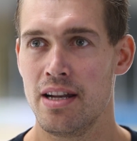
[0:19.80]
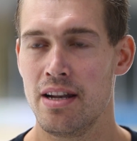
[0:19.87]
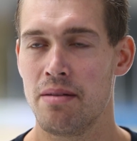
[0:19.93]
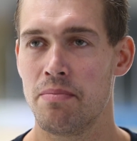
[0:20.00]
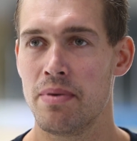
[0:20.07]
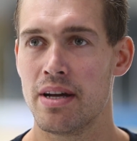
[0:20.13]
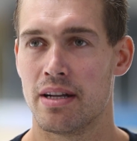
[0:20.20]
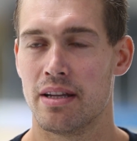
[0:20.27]

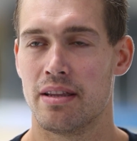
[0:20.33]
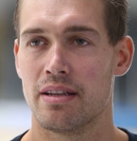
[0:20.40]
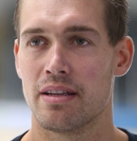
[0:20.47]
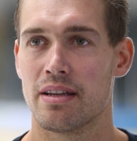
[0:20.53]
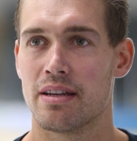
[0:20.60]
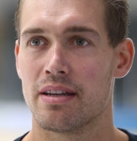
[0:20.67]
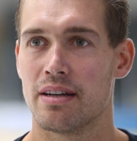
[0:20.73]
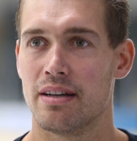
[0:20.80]
Not bad. I
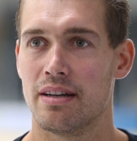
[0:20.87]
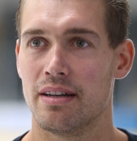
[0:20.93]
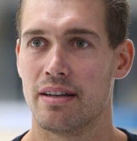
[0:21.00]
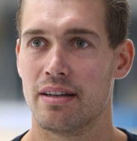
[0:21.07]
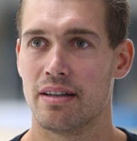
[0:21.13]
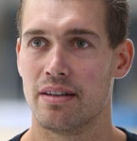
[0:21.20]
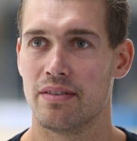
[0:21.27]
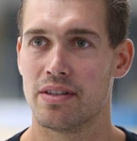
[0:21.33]
think
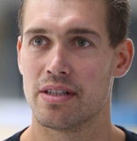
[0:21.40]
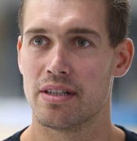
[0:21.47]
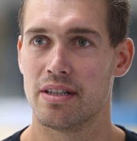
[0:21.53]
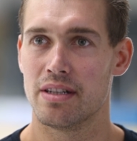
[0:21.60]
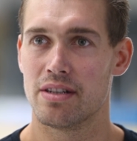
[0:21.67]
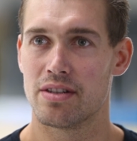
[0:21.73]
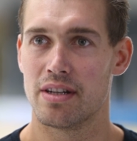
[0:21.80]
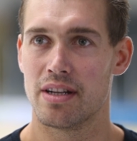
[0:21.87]

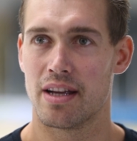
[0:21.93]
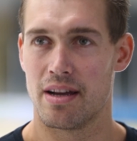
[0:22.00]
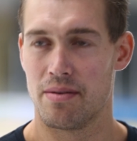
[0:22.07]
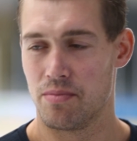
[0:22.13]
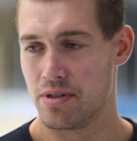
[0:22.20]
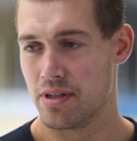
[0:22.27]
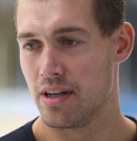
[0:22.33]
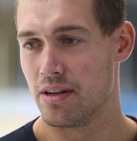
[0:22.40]
obviously training
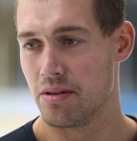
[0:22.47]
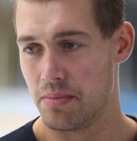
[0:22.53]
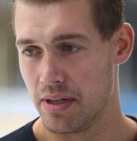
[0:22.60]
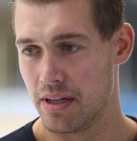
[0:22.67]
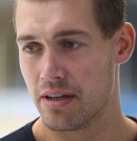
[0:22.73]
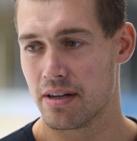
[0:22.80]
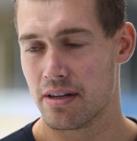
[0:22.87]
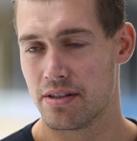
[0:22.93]
camp was a little bit
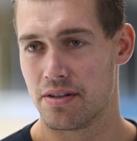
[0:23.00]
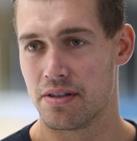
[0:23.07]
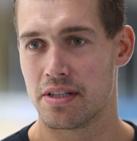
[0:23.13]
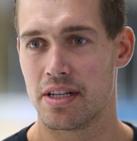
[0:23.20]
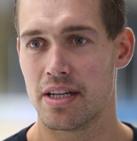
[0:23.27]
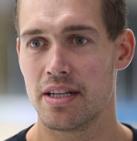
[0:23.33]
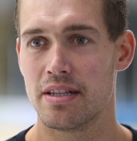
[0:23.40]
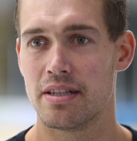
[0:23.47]
longer, as you
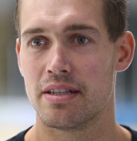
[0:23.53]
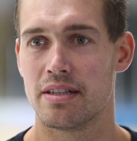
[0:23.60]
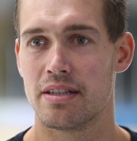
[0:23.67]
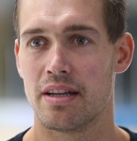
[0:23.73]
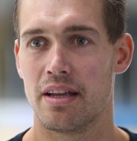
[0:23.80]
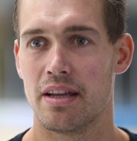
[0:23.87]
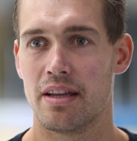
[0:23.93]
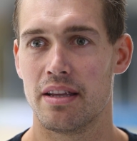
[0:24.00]
said,
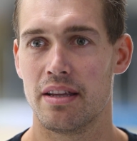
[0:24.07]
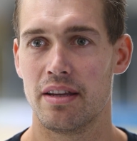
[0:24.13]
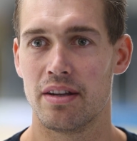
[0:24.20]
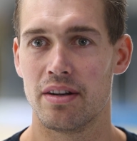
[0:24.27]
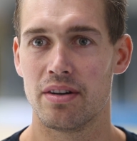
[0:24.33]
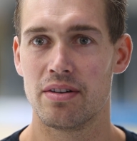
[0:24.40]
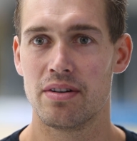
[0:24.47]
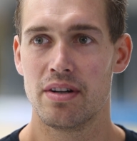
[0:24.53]

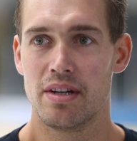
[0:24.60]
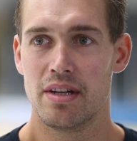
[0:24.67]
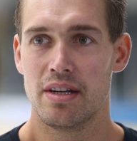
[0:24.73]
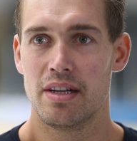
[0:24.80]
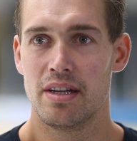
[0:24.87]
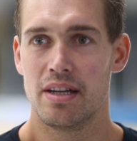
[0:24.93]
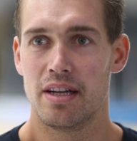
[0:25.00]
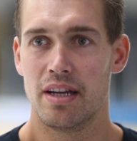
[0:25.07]
and
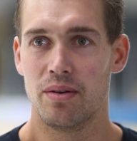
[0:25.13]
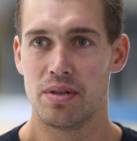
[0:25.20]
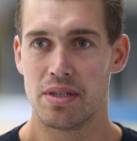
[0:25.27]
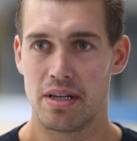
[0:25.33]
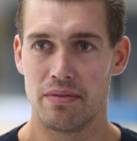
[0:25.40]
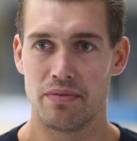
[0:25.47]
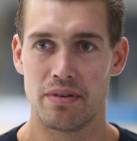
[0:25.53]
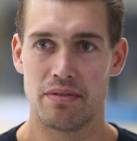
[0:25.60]
it was
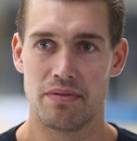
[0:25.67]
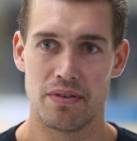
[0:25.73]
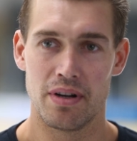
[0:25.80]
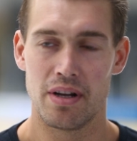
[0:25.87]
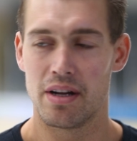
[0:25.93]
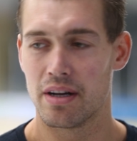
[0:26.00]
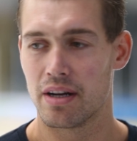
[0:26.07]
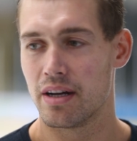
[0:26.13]
different for a
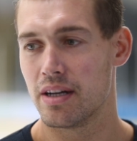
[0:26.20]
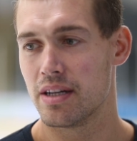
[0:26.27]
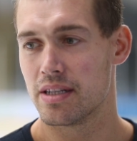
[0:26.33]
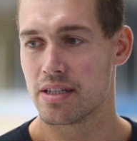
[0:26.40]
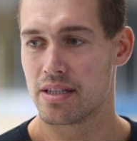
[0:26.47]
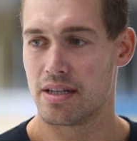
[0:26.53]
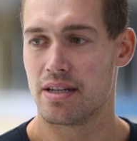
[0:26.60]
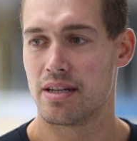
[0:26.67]
lot of
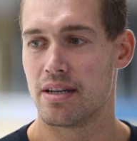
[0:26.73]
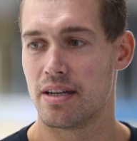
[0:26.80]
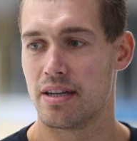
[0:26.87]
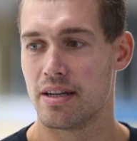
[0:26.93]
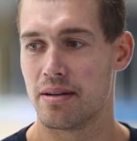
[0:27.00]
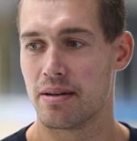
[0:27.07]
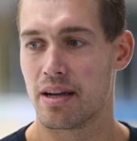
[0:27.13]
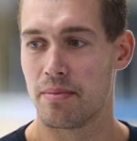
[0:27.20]
guys
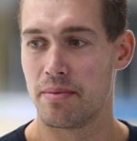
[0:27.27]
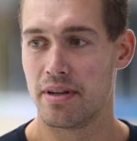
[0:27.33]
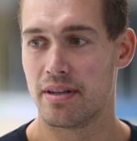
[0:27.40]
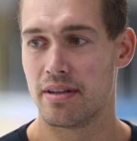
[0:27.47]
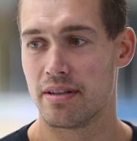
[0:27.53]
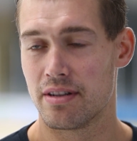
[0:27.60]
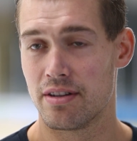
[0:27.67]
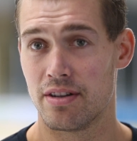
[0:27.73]
coming
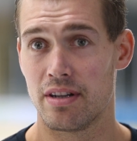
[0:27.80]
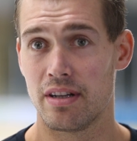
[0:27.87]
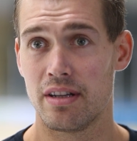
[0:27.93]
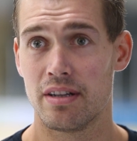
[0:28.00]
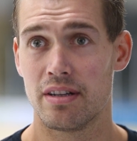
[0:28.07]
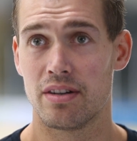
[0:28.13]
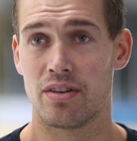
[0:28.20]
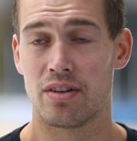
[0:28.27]
in
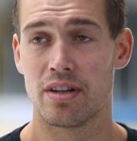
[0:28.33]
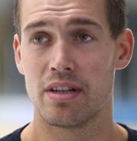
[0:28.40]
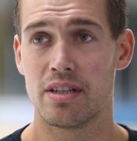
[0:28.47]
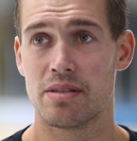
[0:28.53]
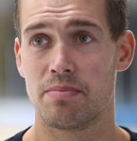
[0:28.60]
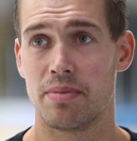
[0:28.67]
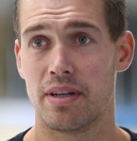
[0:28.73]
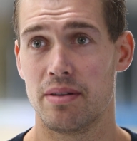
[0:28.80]
early
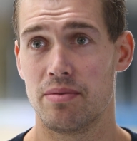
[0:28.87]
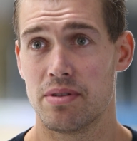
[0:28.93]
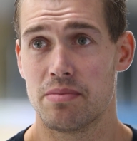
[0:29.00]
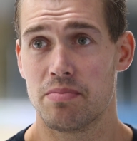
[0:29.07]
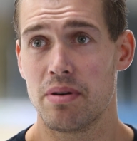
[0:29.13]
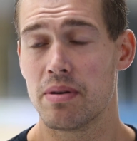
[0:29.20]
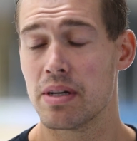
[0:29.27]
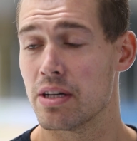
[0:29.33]
August, but it was
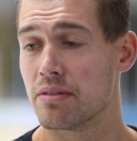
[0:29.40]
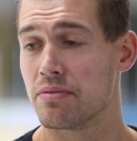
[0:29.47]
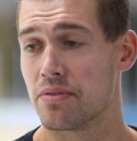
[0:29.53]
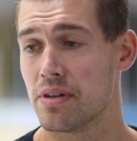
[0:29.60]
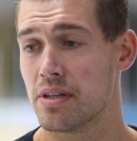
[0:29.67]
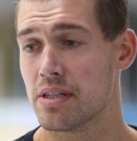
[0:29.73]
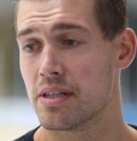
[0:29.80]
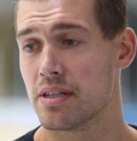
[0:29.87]
probably good
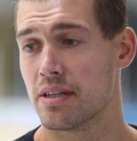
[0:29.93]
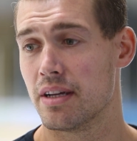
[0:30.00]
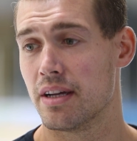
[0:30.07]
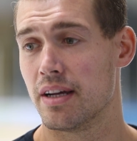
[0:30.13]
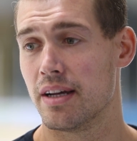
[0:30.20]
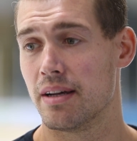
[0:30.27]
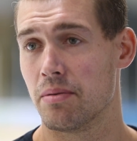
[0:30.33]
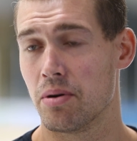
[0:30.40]
for us.
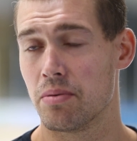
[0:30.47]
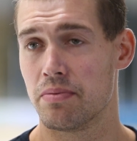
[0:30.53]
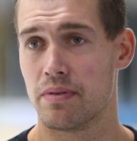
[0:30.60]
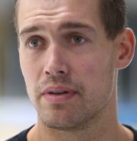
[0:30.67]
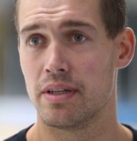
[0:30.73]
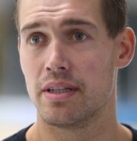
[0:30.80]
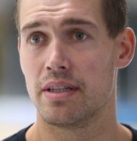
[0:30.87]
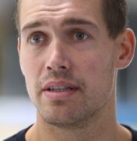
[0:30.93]

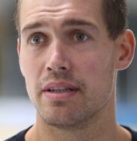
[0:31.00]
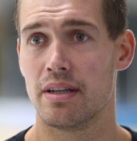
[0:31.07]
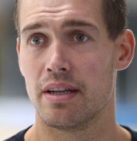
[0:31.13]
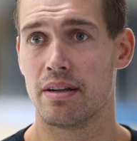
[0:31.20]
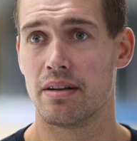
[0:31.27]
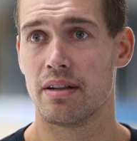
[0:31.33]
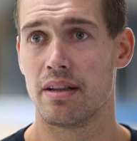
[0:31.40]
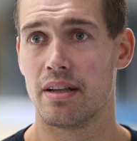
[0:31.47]
Hopefully
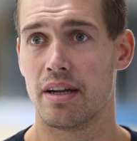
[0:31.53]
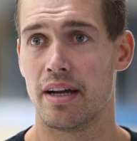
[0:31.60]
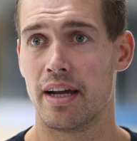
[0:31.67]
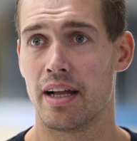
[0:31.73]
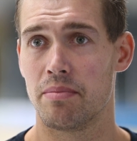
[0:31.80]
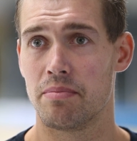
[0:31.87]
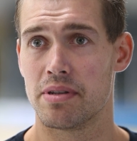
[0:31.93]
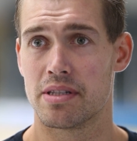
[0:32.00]
it'll
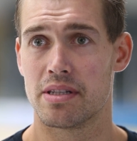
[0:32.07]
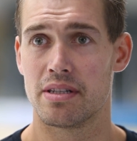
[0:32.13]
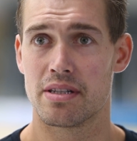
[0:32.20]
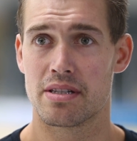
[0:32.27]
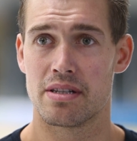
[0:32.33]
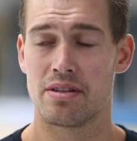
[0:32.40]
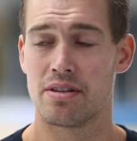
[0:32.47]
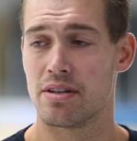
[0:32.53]
help us and
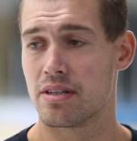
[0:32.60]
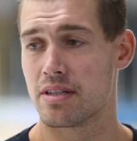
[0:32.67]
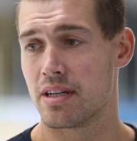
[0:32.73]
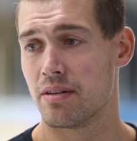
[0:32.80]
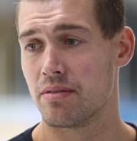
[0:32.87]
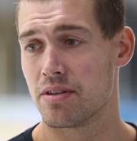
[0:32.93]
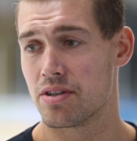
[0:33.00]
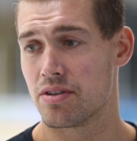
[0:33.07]
doesn't hurt us
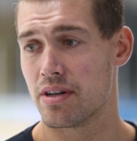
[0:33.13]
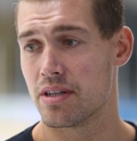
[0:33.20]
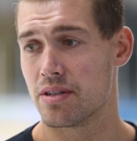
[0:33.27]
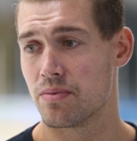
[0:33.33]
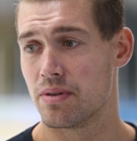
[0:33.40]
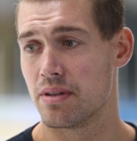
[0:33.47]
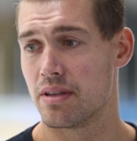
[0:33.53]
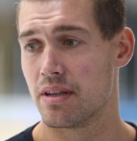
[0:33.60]
down the
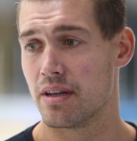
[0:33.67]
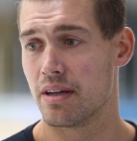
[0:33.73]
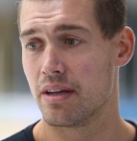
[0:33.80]
stretch with